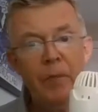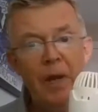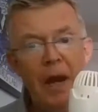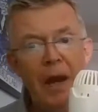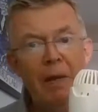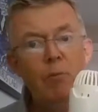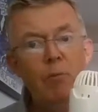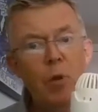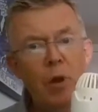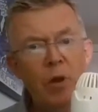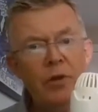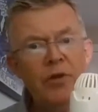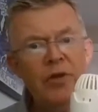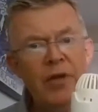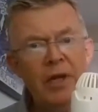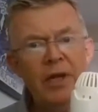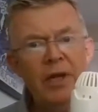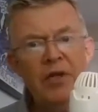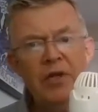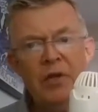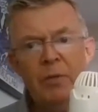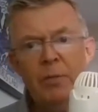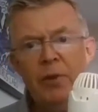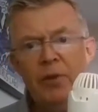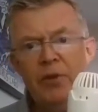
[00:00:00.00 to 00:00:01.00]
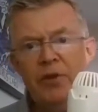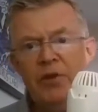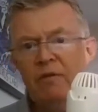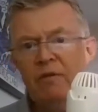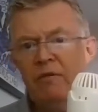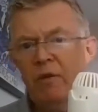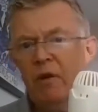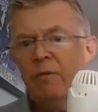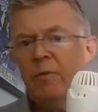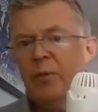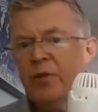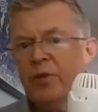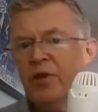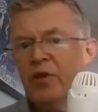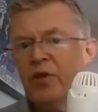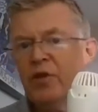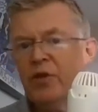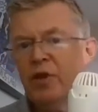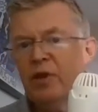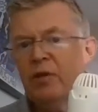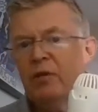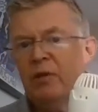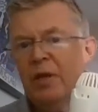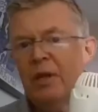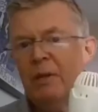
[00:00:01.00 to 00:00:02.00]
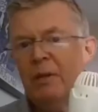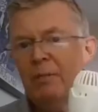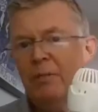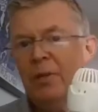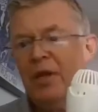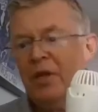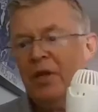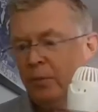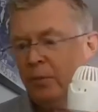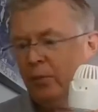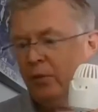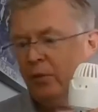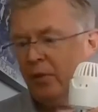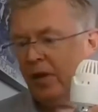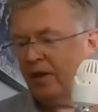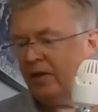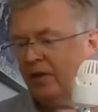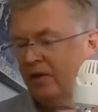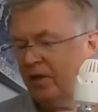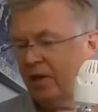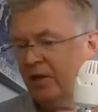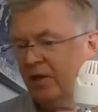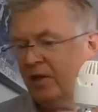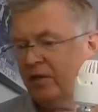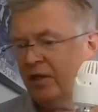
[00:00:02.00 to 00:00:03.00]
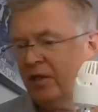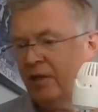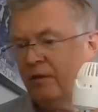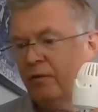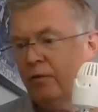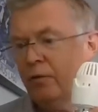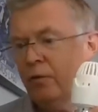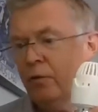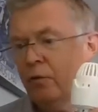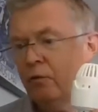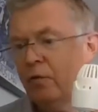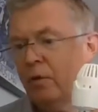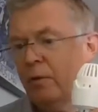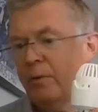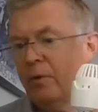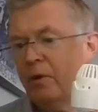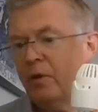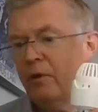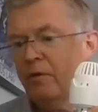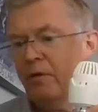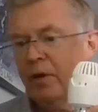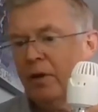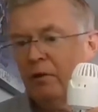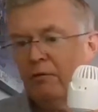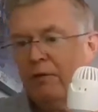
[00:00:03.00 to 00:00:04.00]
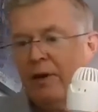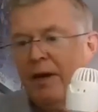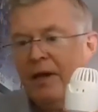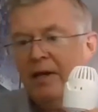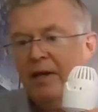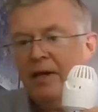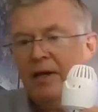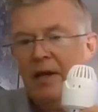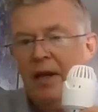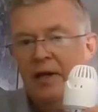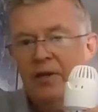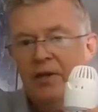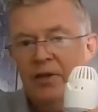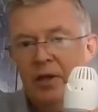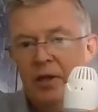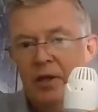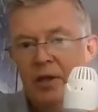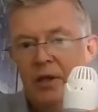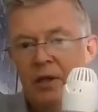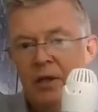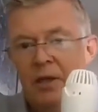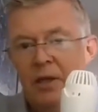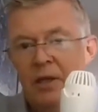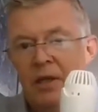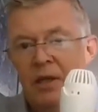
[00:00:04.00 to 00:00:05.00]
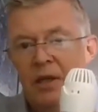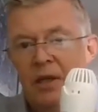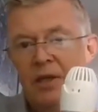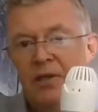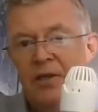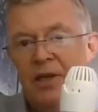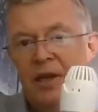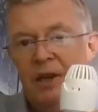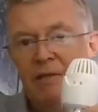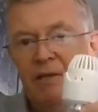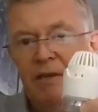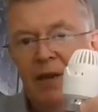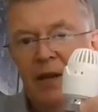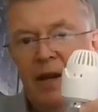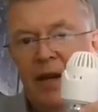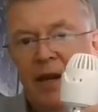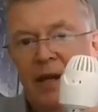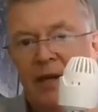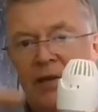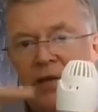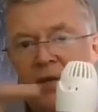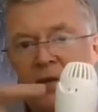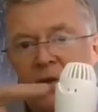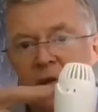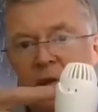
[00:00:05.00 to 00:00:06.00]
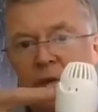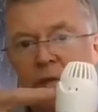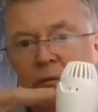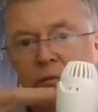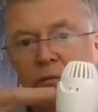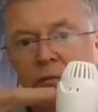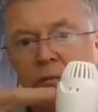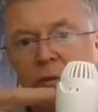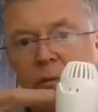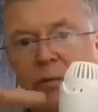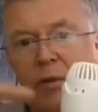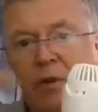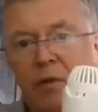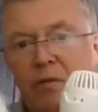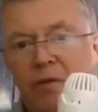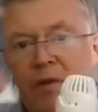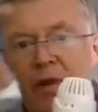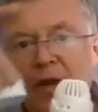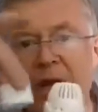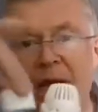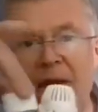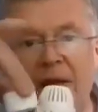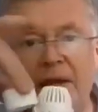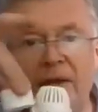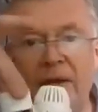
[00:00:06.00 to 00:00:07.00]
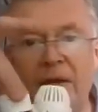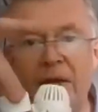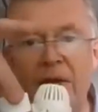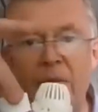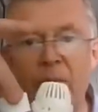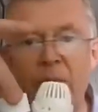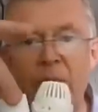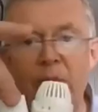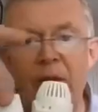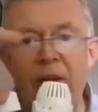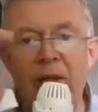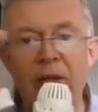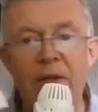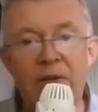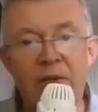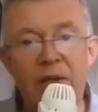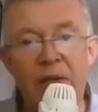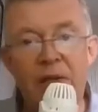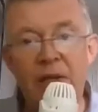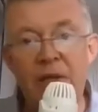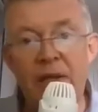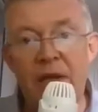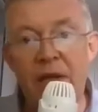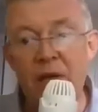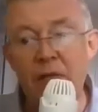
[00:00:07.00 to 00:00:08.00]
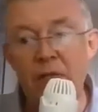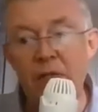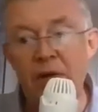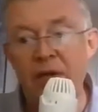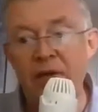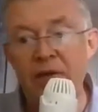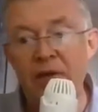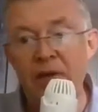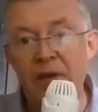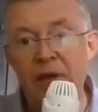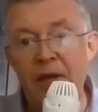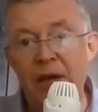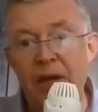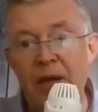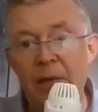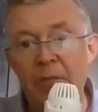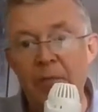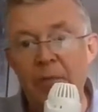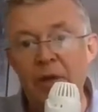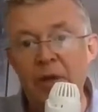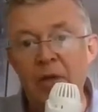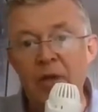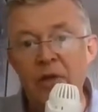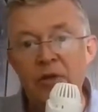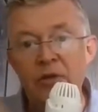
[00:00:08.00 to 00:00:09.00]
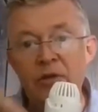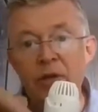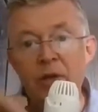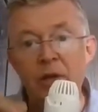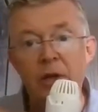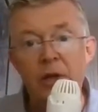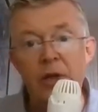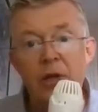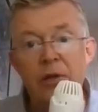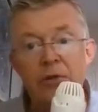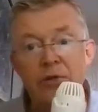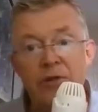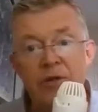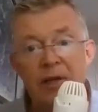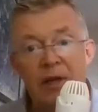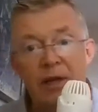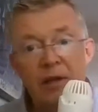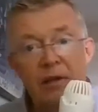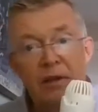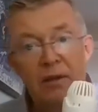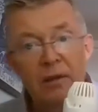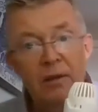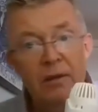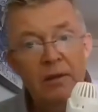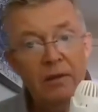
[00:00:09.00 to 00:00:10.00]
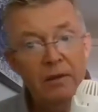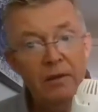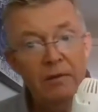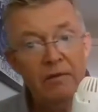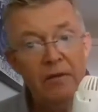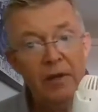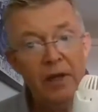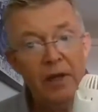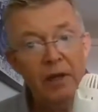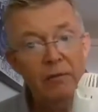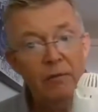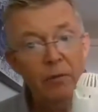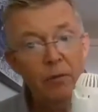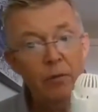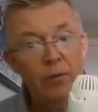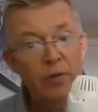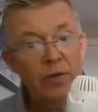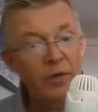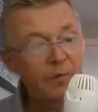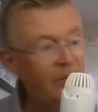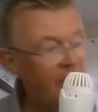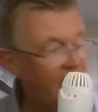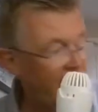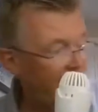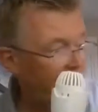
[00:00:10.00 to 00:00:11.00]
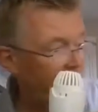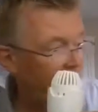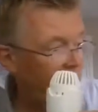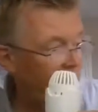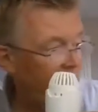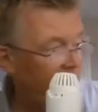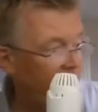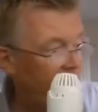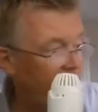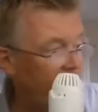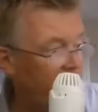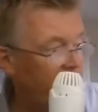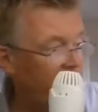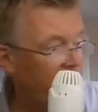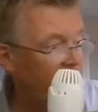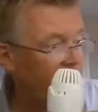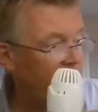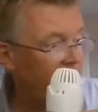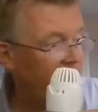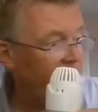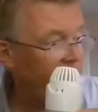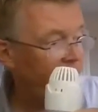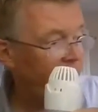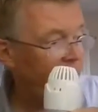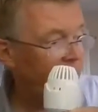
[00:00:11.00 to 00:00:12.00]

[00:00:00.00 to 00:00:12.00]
And whilst that is a positive off position, best practice if you're removing a radiator is nevertheless to remove the head and place a decorator cap to close down the valve, always best practice.